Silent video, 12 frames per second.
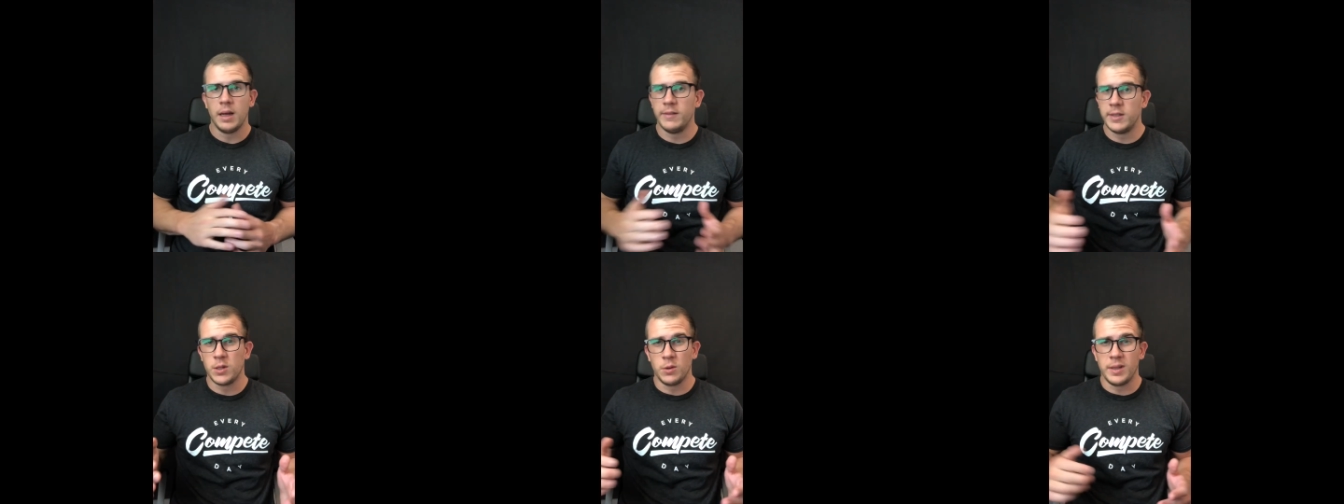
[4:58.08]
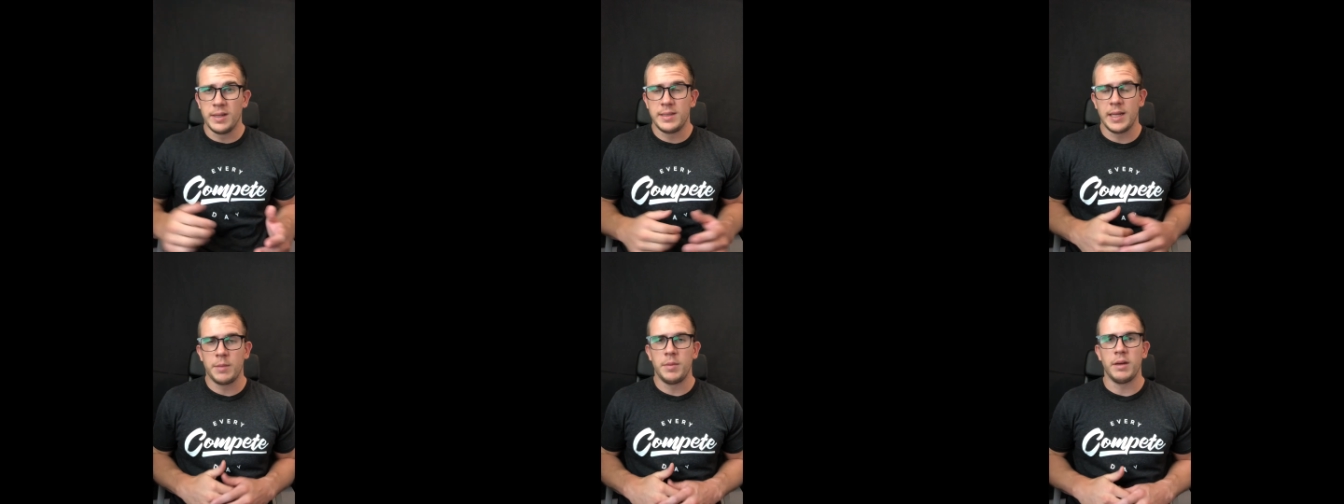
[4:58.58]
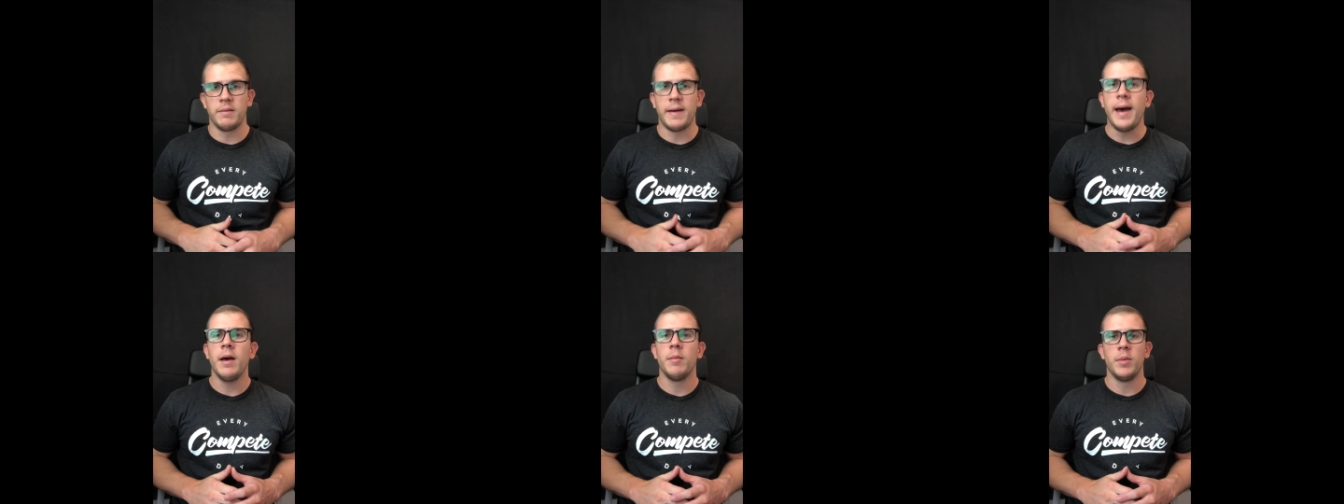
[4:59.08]
of your total intake being
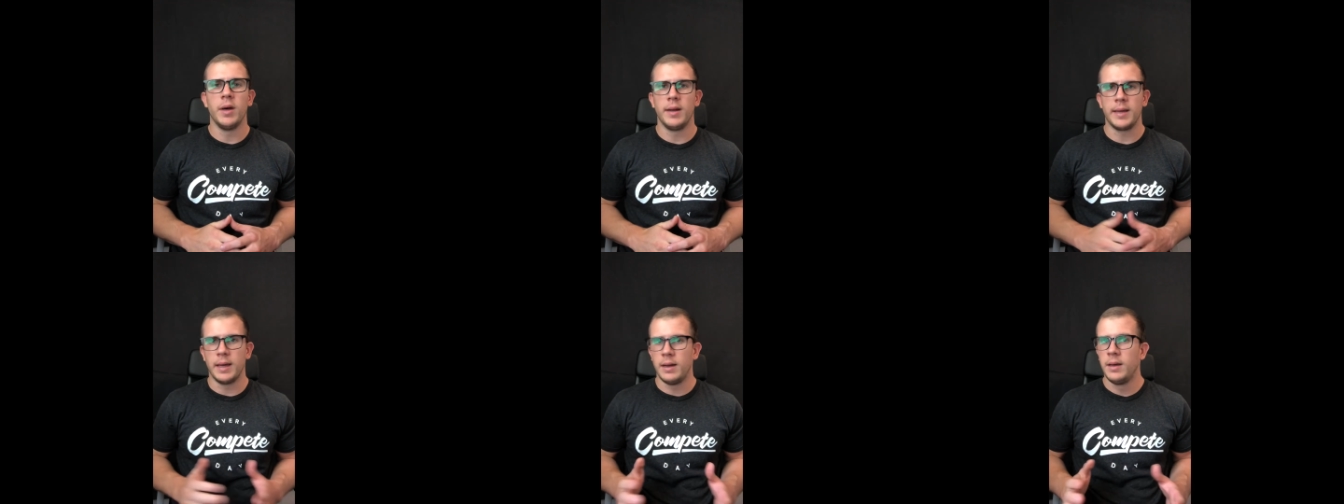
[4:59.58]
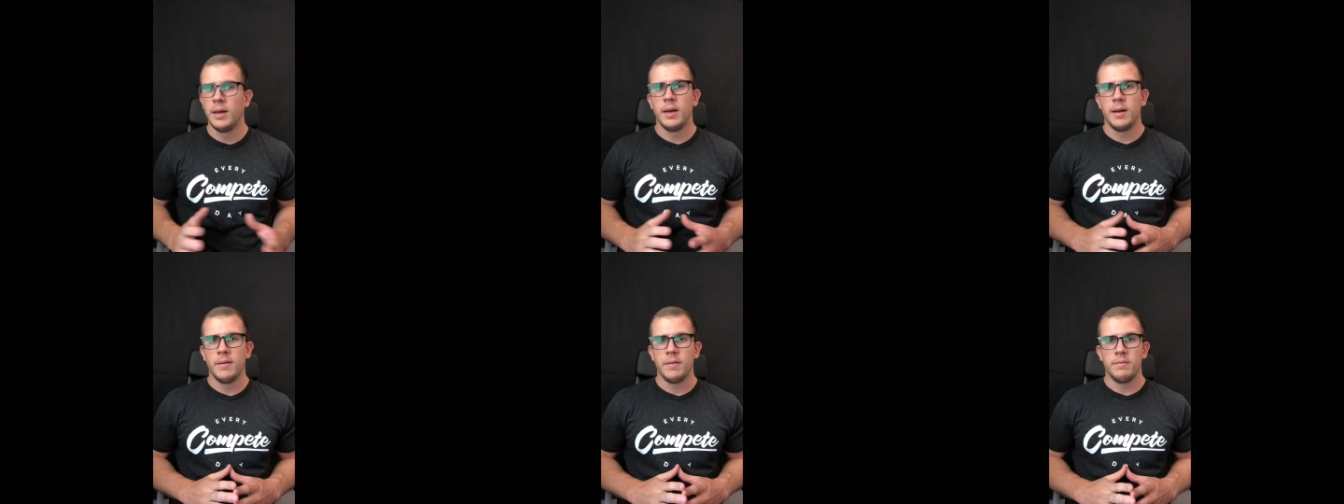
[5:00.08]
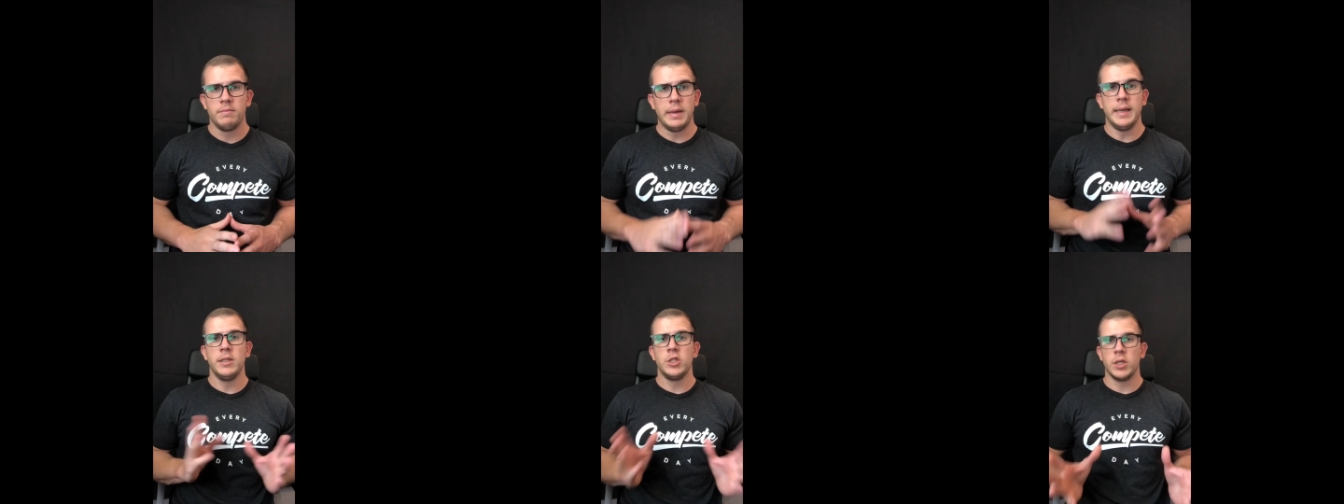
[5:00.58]
fat. But again,
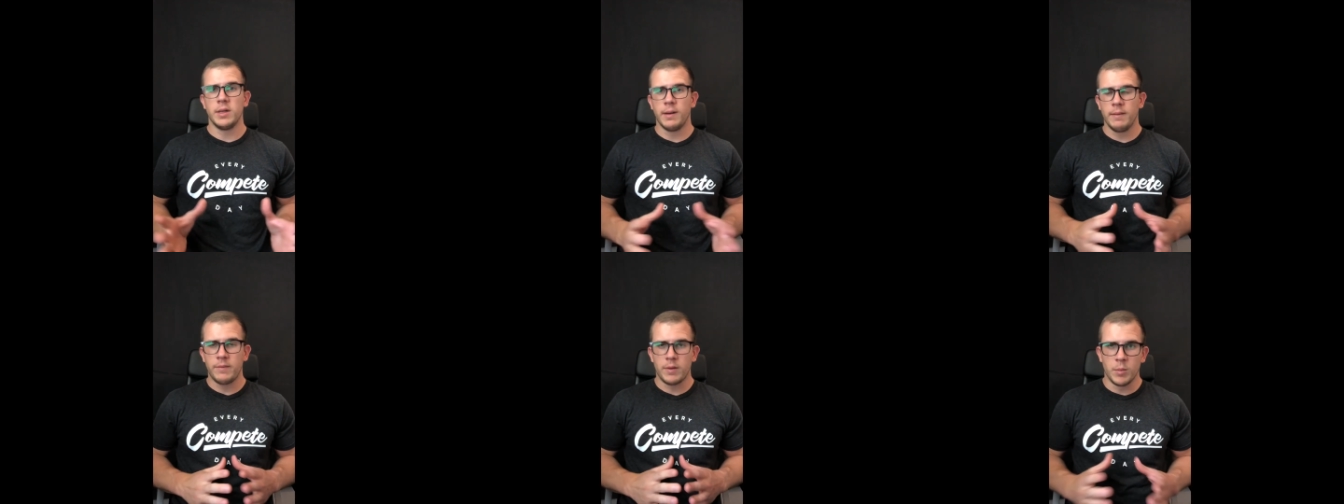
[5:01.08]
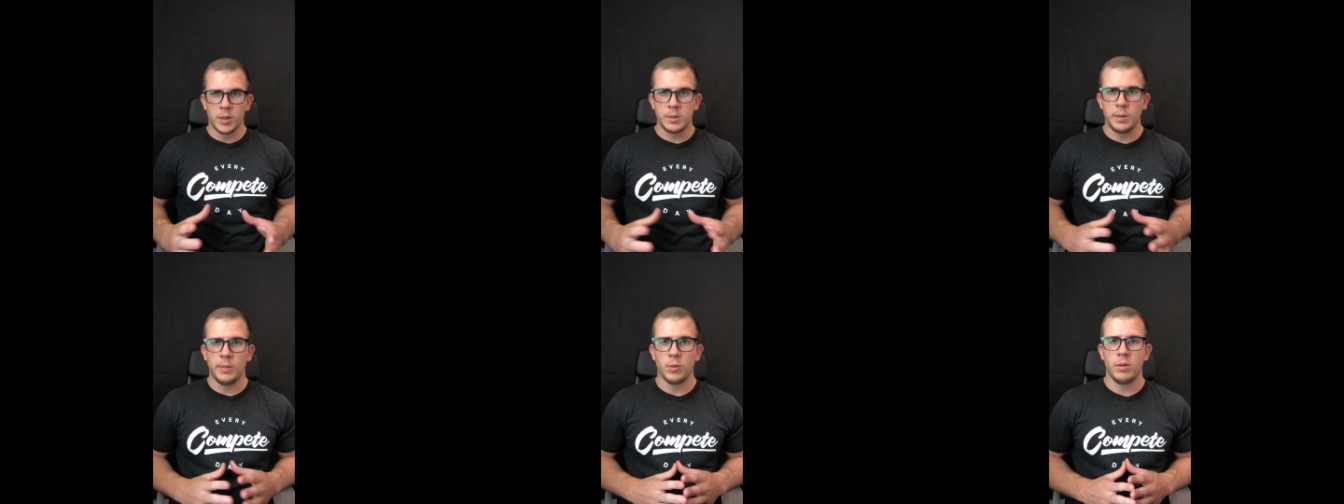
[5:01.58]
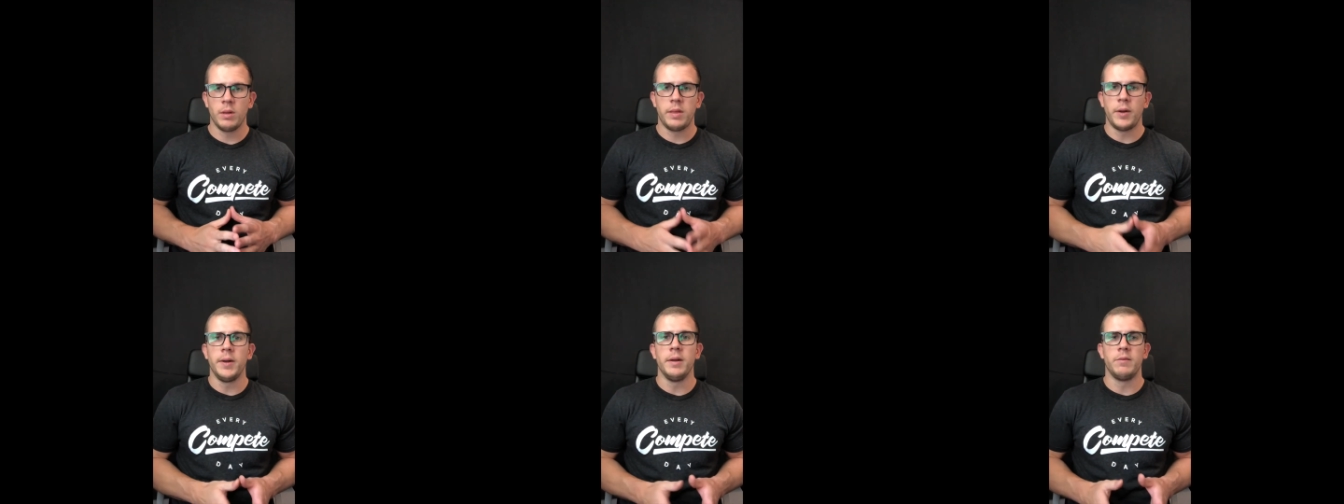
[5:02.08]
in general, for most people,
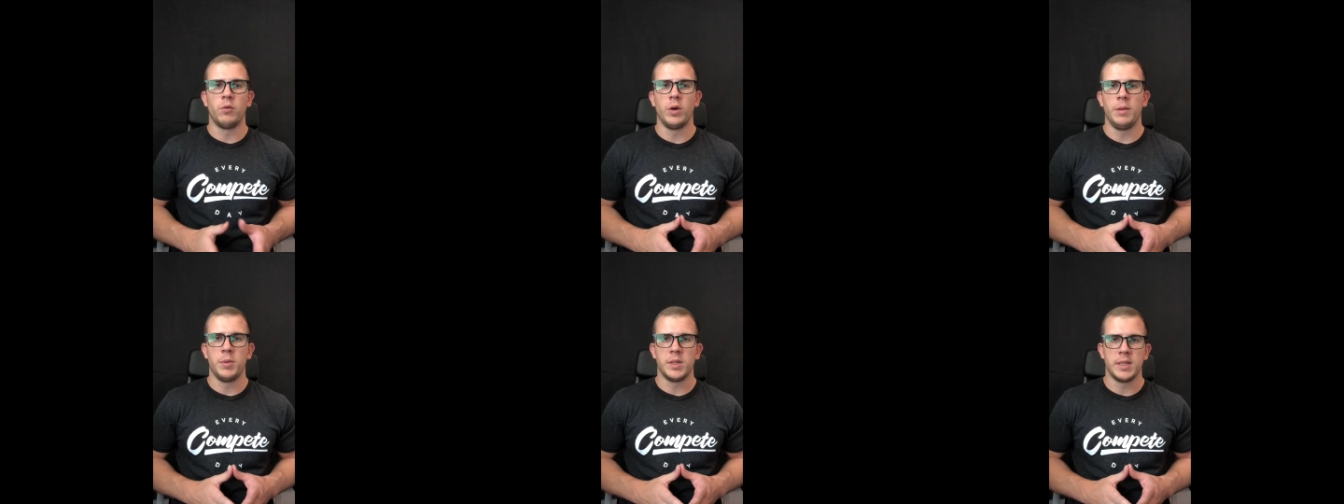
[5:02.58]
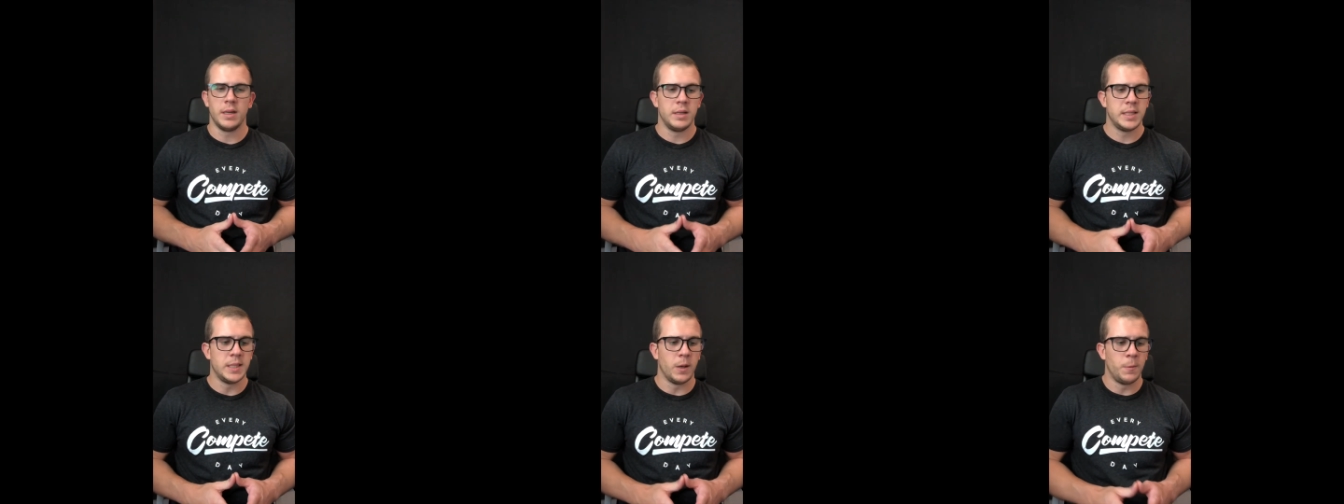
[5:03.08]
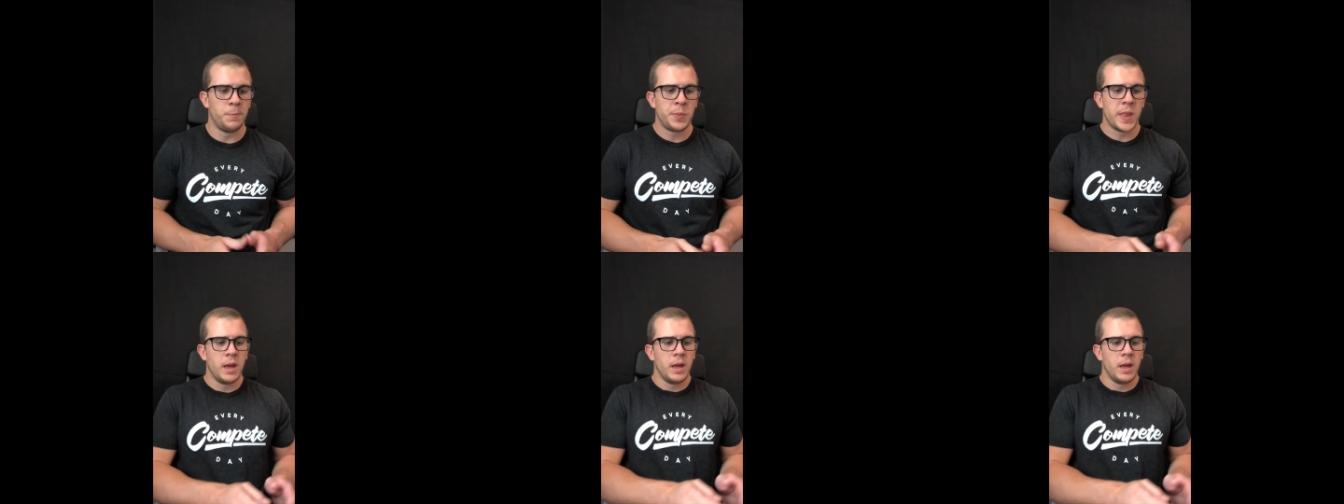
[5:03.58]
30 to 40%. So